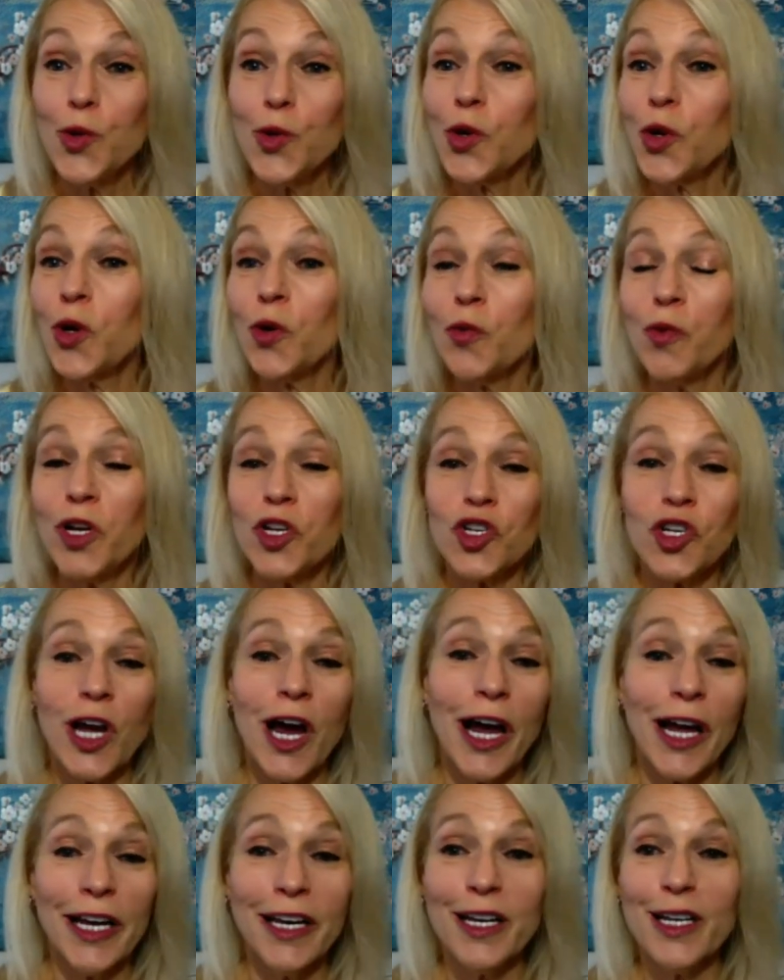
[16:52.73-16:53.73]
you could
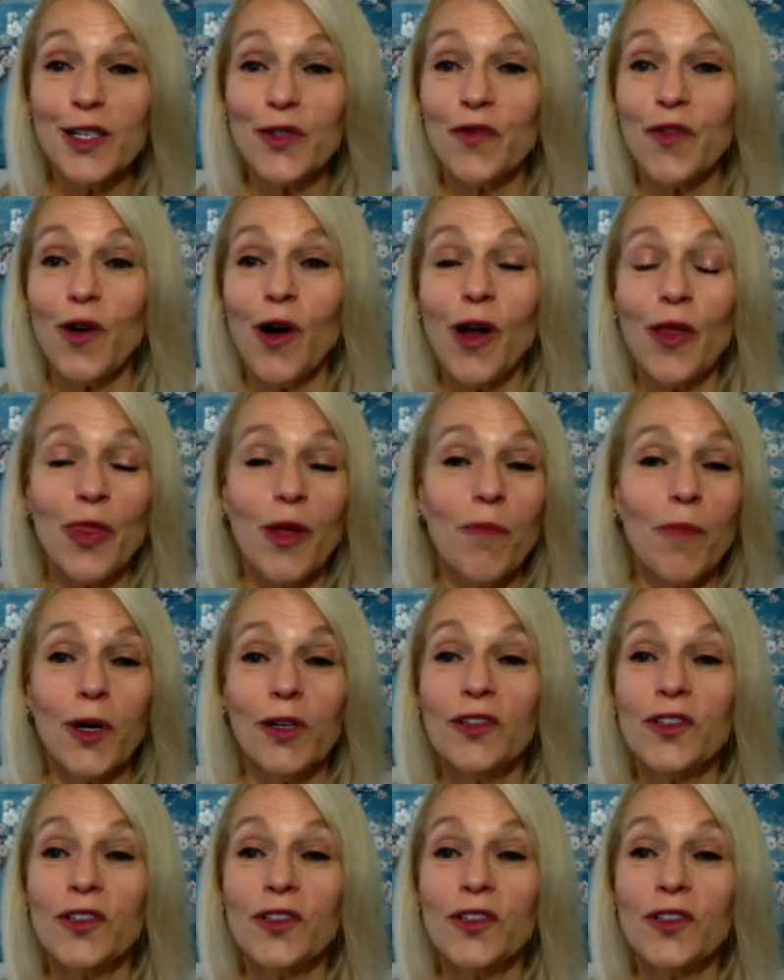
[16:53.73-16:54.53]
wish kindness on the